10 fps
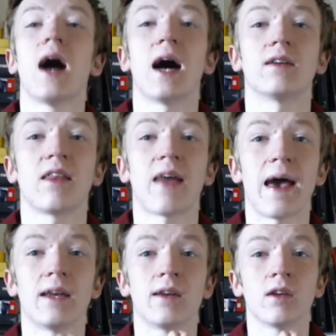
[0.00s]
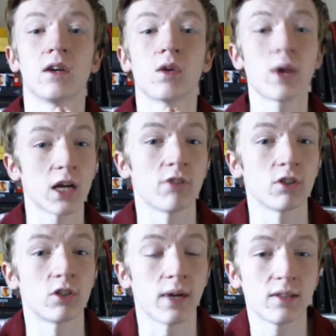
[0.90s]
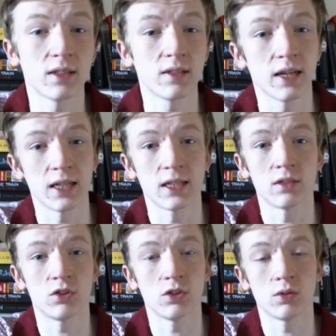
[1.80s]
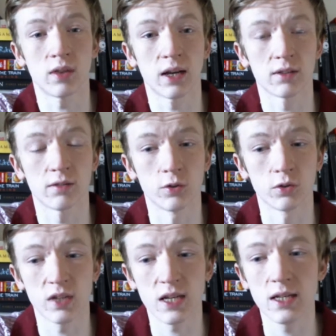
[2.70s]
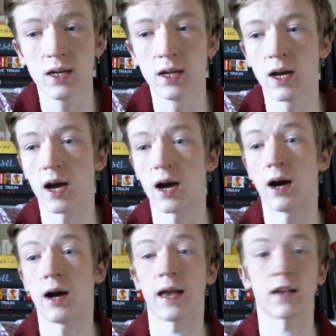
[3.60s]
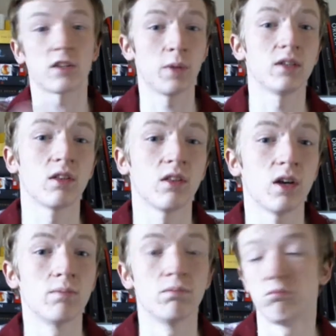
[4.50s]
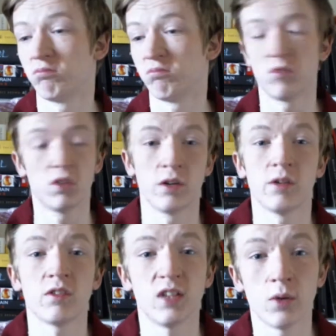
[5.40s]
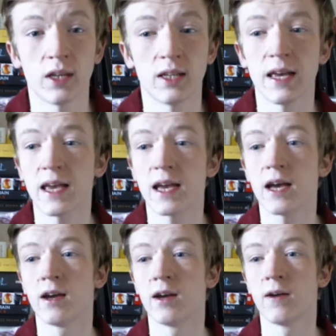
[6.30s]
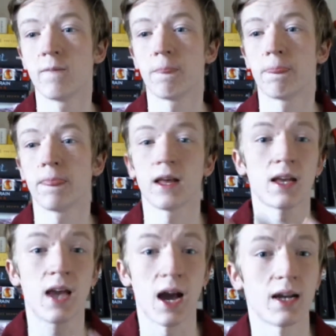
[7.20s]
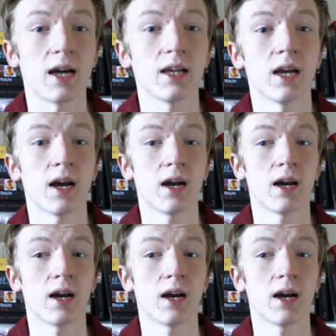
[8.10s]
And then when I graduated in June 2014, I explained to them, still working here, can I